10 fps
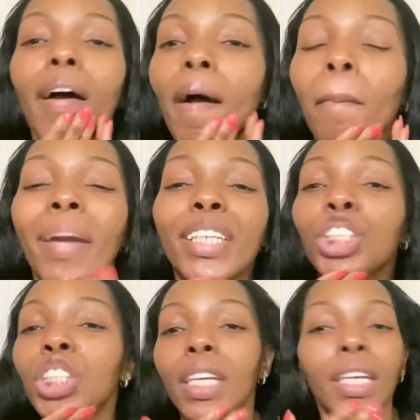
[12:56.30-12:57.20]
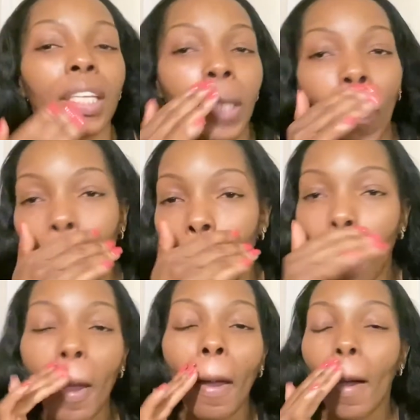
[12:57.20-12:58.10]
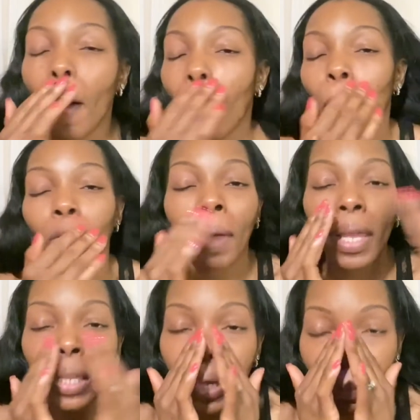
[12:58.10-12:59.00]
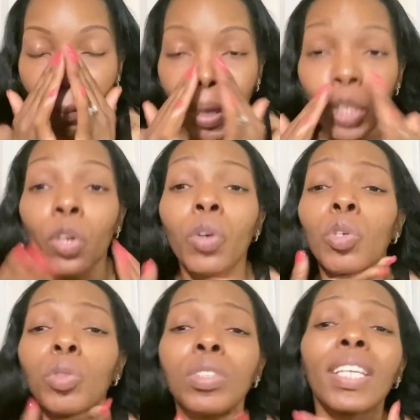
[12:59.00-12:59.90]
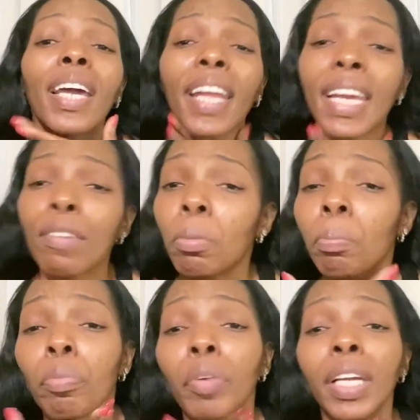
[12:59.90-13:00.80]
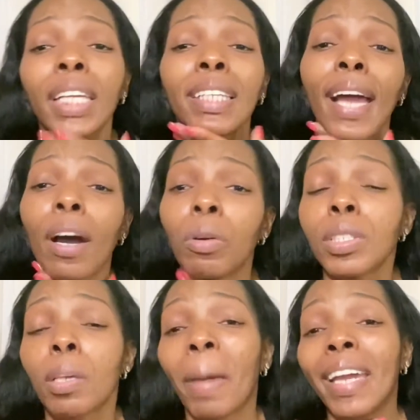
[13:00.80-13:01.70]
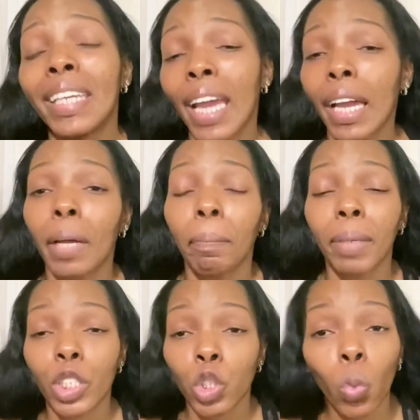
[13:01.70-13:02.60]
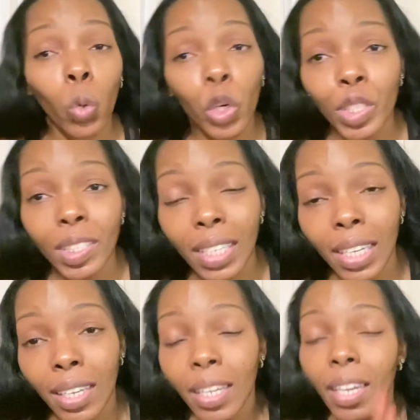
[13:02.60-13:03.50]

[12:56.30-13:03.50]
my chin, over my lip, my nose, and I even bring it down to my neck because the worst thing